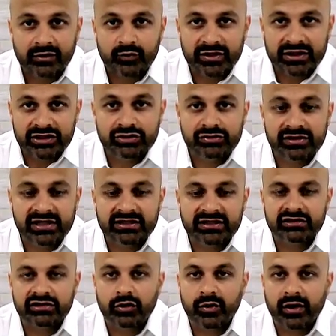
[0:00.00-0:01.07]
We do need
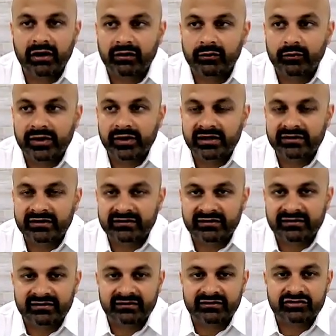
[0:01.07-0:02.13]
to know where our
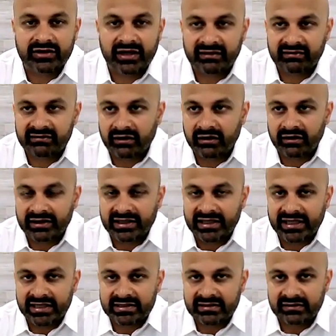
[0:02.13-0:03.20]
weaknesses and strengths are and
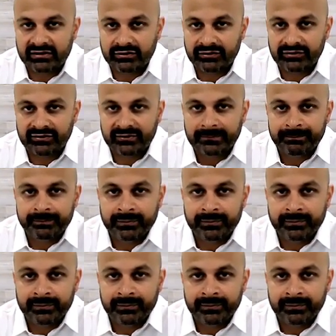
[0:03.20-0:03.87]
lean into those.